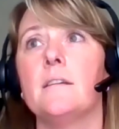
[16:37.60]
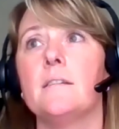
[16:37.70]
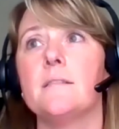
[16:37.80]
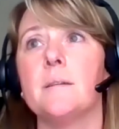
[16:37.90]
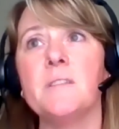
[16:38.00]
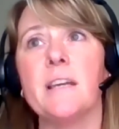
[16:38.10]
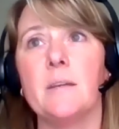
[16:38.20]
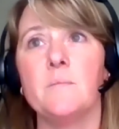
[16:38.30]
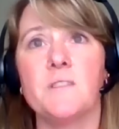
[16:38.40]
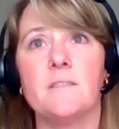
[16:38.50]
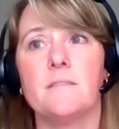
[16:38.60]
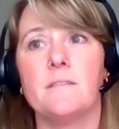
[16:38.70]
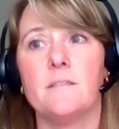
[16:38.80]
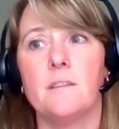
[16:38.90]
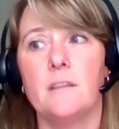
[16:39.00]
sometimes
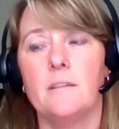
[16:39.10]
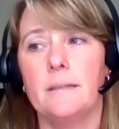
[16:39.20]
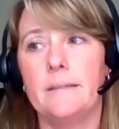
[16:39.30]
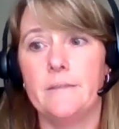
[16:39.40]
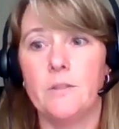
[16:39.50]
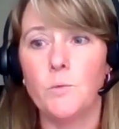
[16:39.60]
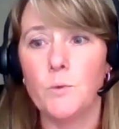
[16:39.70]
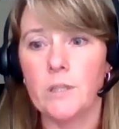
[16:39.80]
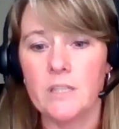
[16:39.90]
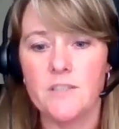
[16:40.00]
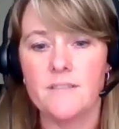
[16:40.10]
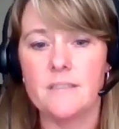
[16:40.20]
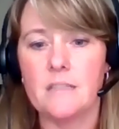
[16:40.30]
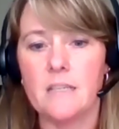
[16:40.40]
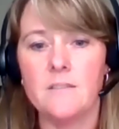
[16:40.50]
you really just
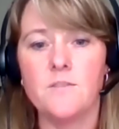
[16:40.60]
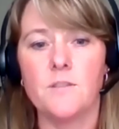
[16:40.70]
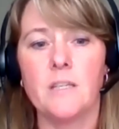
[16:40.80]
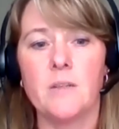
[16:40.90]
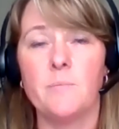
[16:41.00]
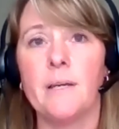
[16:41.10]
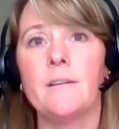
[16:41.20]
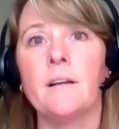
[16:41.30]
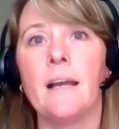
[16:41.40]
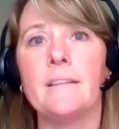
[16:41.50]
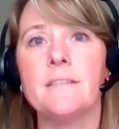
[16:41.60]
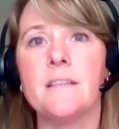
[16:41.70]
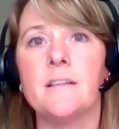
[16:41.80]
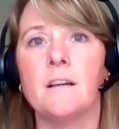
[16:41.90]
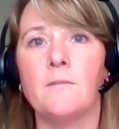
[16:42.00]
need to get a better
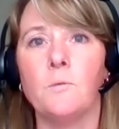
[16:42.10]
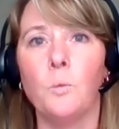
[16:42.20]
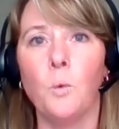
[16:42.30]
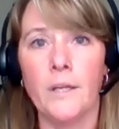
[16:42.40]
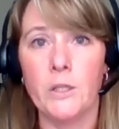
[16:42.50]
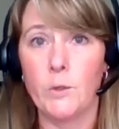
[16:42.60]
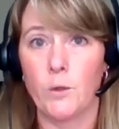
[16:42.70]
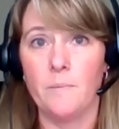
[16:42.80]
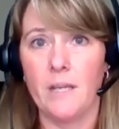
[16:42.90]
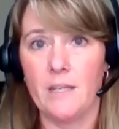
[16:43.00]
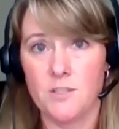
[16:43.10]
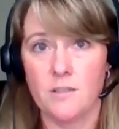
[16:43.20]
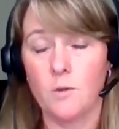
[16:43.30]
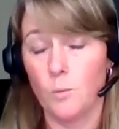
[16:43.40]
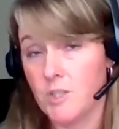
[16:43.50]
idea of what your
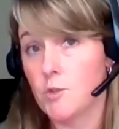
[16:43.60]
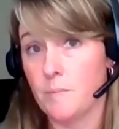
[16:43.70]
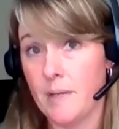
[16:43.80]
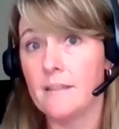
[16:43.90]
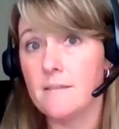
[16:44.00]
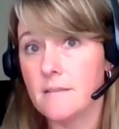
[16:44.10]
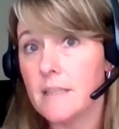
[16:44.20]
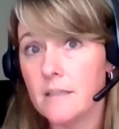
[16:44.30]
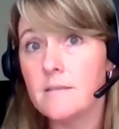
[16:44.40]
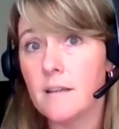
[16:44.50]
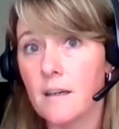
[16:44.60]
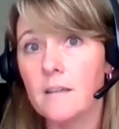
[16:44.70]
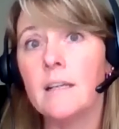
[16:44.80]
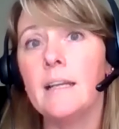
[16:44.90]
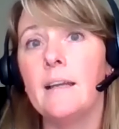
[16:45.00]
patient or what your pet's needs
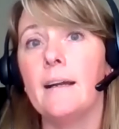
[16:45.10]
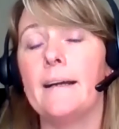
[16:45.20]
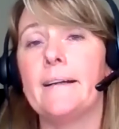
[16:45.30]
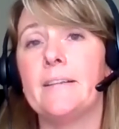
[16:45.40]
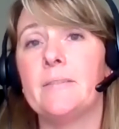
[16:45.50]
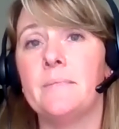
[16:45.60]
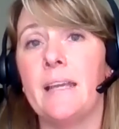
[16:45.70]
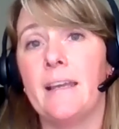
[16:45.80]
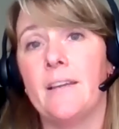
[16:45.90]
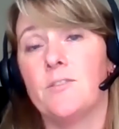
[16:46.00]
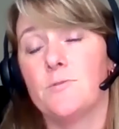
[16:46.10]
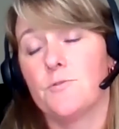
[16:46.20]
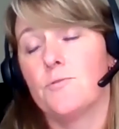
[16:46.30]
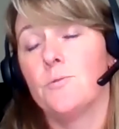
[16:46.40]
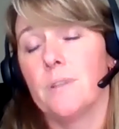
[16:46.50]
are. And
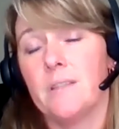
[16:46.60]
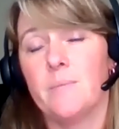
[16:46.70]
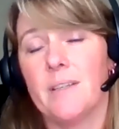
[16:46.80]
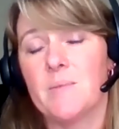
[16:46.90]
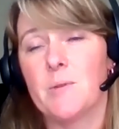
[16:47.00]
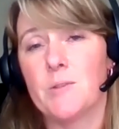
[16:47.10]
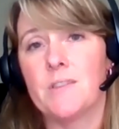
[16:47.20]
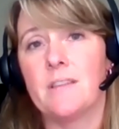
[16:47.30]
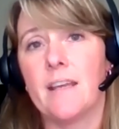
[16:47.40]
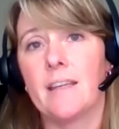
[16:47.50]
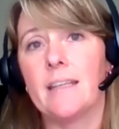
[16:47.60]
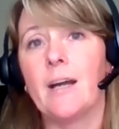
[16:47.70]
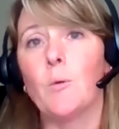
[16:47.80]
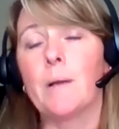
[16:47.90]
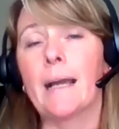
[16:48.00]
truly, the best person that can
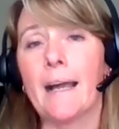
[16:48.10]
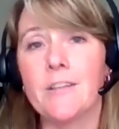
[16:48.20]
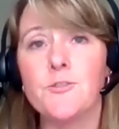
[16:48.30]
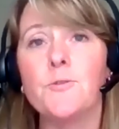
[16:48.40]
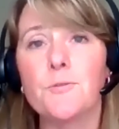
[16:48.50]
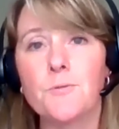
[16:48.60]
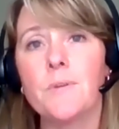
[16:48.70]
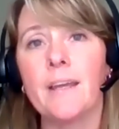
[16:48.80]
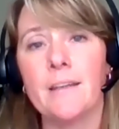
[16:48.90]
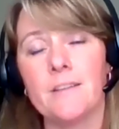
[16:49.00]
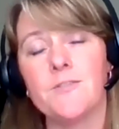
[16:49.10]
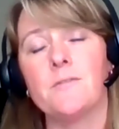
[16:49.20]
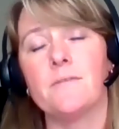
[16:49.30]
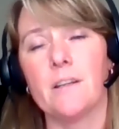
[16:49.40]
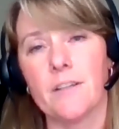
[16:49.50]
help guide you through that is
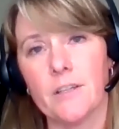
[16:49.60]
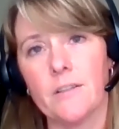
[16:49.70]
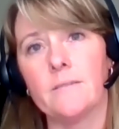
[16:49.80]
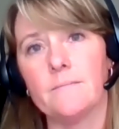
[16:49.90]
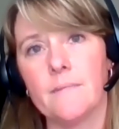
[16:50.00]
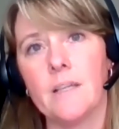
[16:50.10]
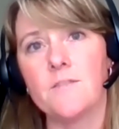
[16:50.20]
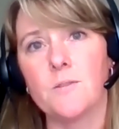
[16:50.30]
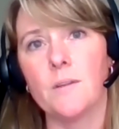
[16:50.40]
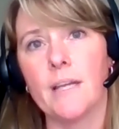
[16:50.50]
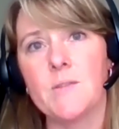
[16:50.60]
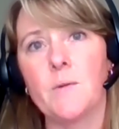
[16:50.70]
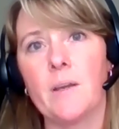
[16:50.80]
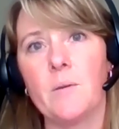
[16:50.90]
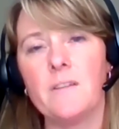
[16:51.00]
your veterinarian. And so that's
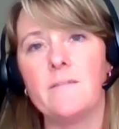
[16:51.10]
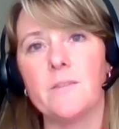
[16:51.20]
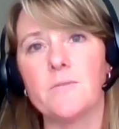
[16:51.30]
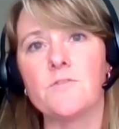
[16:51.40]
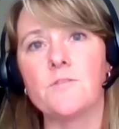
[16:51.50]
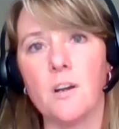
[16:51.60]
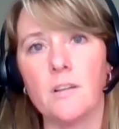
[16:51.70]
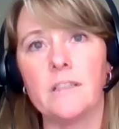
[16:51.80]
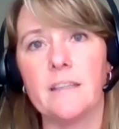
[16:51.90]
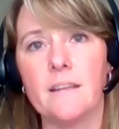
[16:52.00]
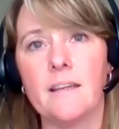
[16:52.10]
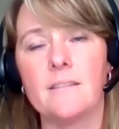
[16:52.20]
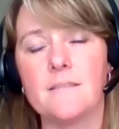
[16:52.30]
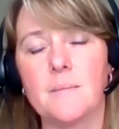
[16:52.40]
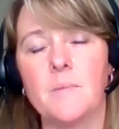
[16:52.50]
why we feel strongly that
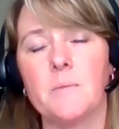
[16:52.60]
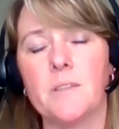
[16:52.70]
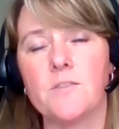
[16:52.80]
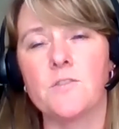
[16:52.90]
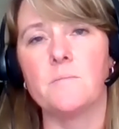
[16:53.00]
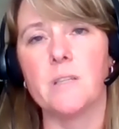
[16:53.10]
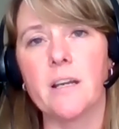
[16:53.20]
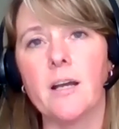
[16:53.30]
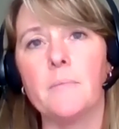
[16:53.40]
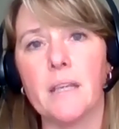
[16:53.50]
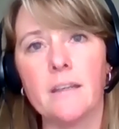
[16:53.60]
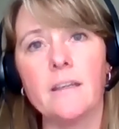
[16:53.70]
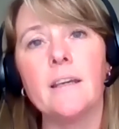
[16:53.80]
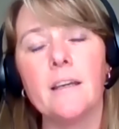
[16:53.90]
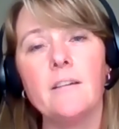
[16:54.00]
the supplements should be coming
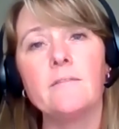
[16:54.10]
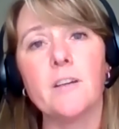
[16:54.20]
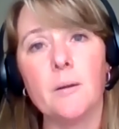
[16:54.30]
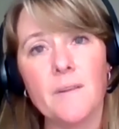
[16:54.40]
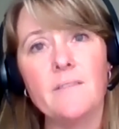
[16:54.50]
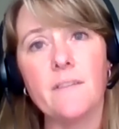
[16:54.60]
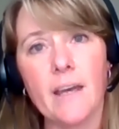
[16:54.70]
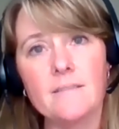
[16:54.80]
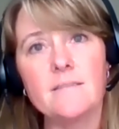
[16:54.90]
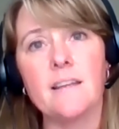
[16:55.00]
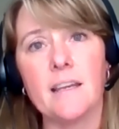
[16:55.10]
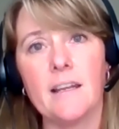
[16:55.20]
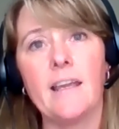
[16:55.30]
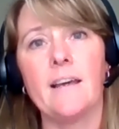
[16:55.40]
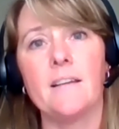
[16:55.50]
from the vet that
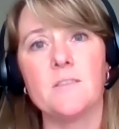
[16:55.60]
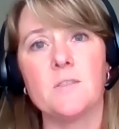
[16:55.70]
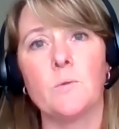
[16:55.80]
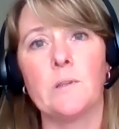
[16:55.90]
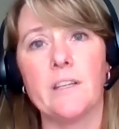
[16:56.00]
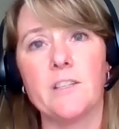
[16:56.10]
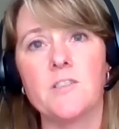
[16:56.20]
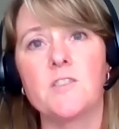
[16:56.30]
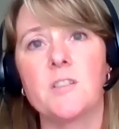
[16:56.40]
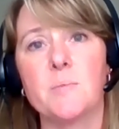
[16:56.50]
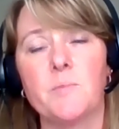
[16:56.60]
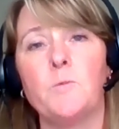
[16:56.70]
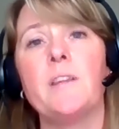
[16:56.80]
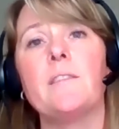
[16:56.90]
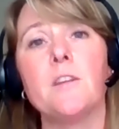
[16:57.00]
has a relationship
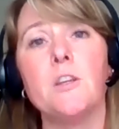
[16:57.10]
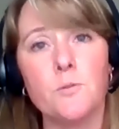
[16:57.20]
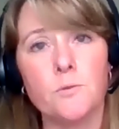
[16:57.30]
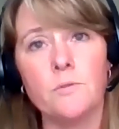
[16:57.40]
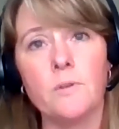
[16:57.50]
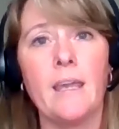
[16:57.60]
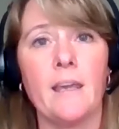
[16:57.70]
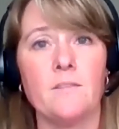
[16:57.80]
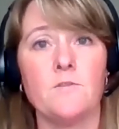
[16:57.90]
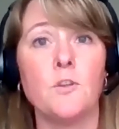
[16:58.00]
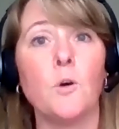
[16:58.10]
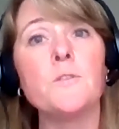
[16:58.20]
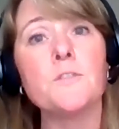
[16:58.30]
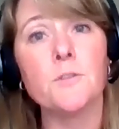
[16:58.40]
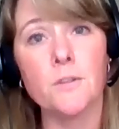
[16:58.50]
with you and
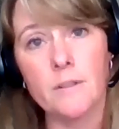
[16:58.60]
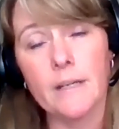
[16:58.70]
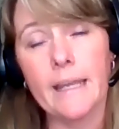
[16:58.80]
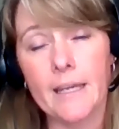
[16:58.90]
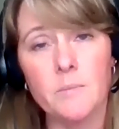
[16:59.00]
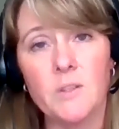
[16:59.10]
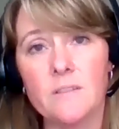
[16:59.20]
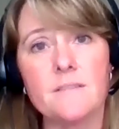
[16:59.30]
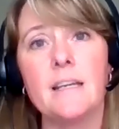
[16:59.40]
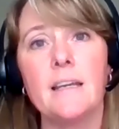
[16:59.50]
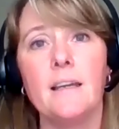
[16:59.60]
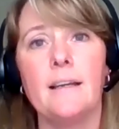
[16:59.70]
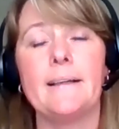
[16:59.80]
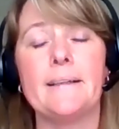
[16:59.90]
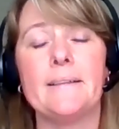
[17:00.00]
knows your animals,
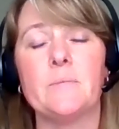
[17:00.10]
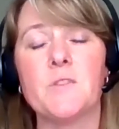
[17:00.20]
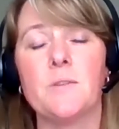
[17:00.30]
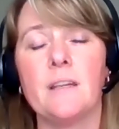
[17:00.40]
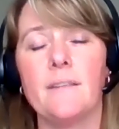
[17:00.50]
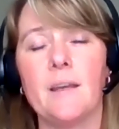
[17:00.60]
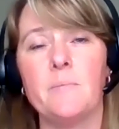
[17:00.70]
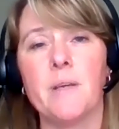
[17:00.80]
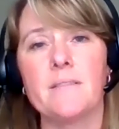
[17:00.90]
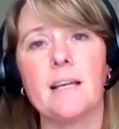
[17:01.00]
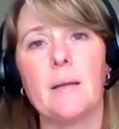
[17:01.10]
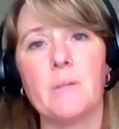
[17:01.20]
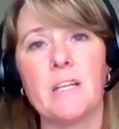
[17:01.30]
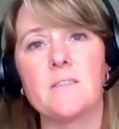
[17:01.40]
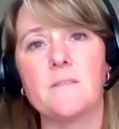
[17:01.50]
so that that best
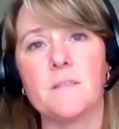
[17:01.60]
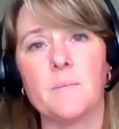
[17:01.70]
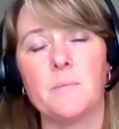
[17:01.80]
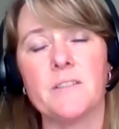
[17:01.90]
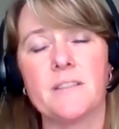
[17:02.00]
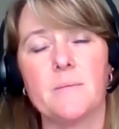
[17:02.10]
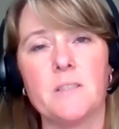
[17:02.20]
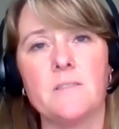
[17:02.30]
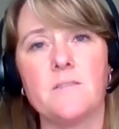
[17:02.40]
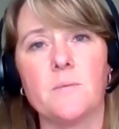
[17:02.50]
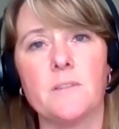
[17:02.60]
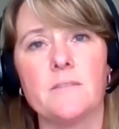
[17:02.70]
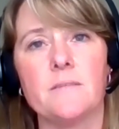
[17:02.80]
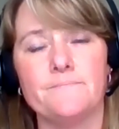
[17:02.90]
combination of supplements can be determined.